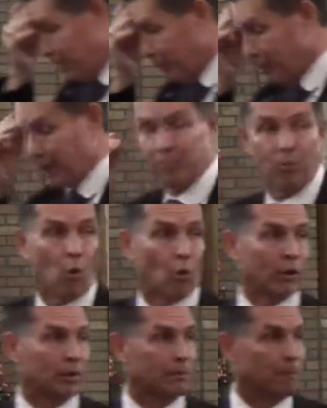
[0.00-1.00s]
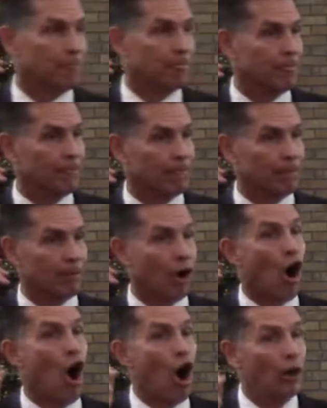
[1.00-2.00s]
very important.
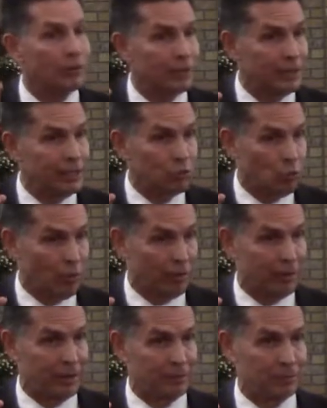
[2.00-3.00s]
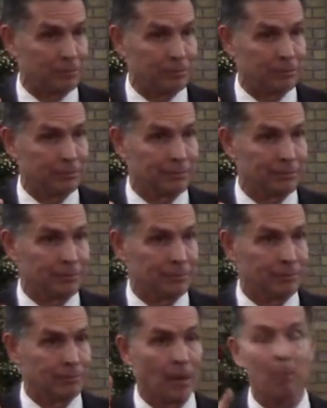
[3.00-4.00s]
Ought is one of them,
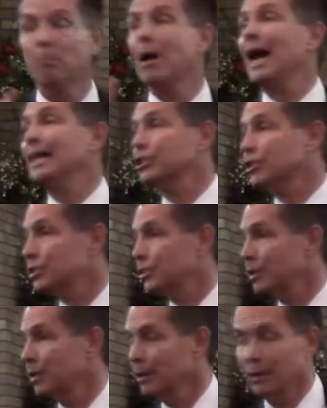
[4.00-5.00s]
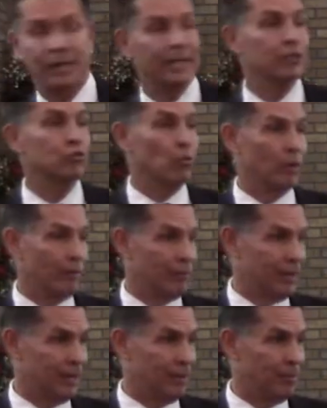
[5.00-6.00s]
must is one of
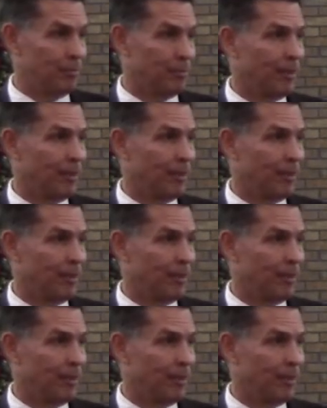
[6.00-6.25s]
them,